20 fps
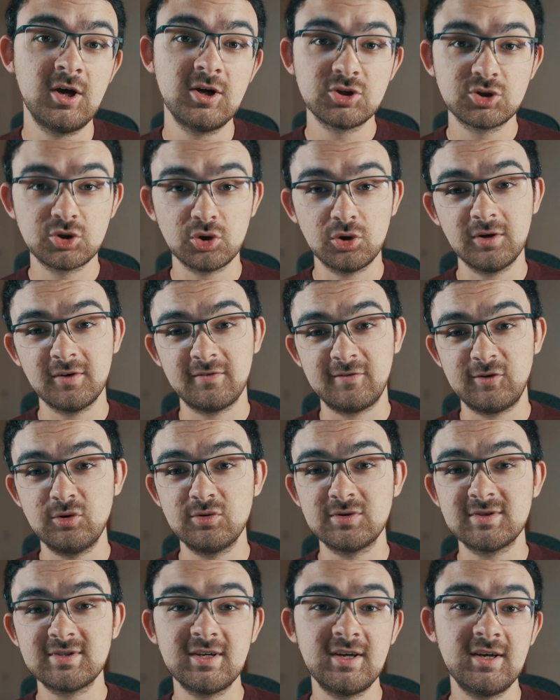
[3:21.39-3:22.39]
So if you
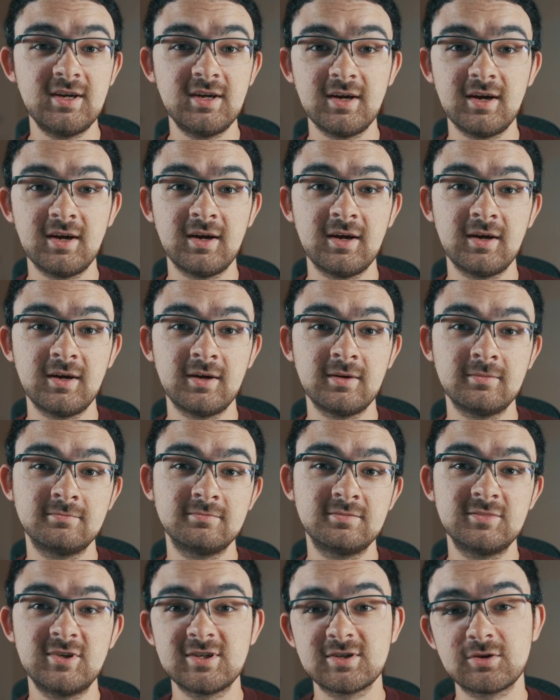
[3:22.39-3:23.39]
see a
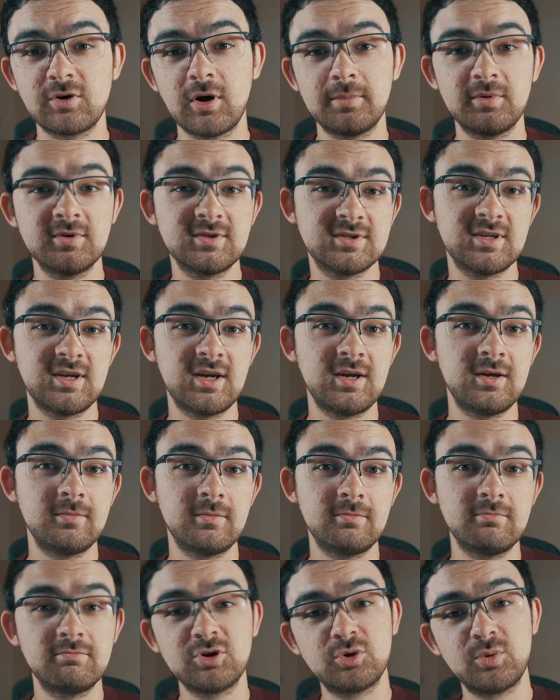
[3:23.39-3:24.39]

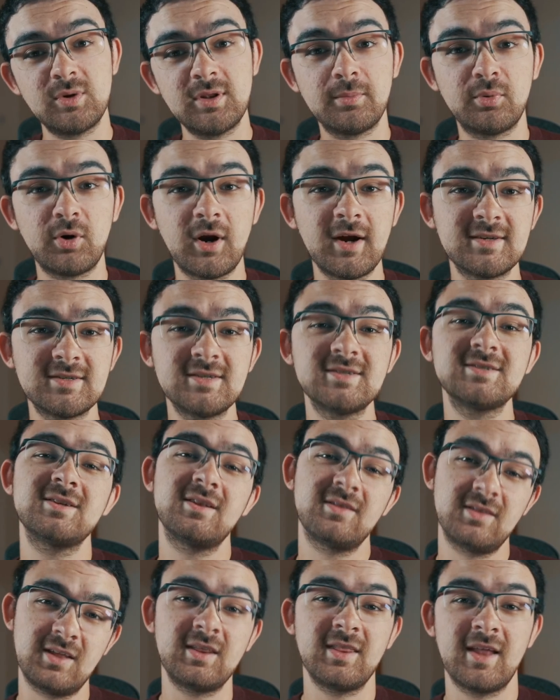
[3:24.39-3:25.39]
discrepancy between the prices,
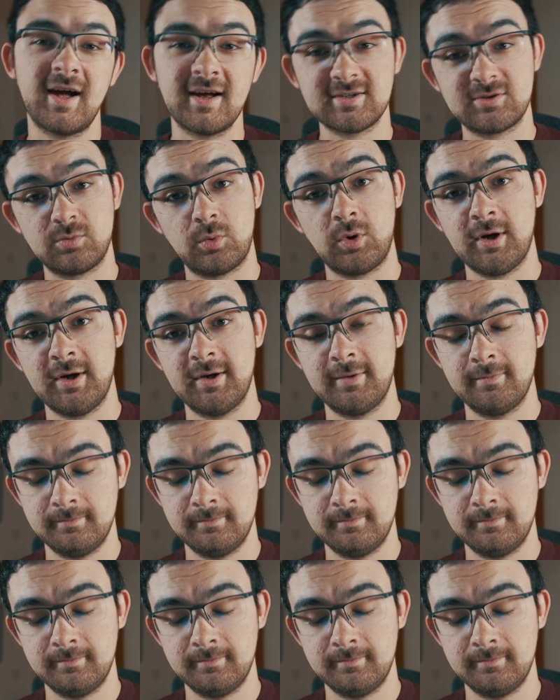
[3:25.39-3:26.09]
then that's why.